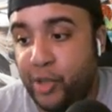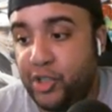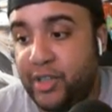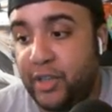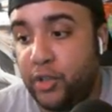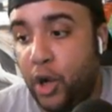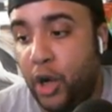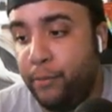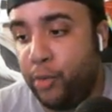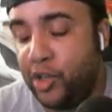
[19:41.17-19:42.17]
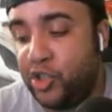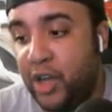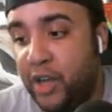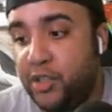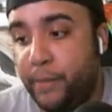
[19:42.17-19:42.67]
She says her unborn
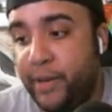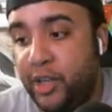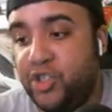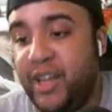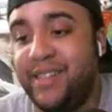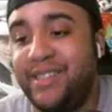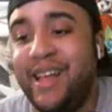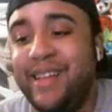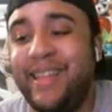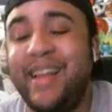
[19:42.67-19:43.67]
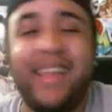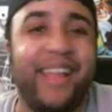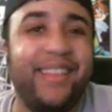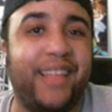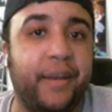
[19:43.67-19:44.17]
child stood a better chance than
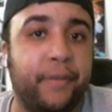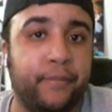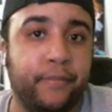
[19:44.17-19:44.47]
he did.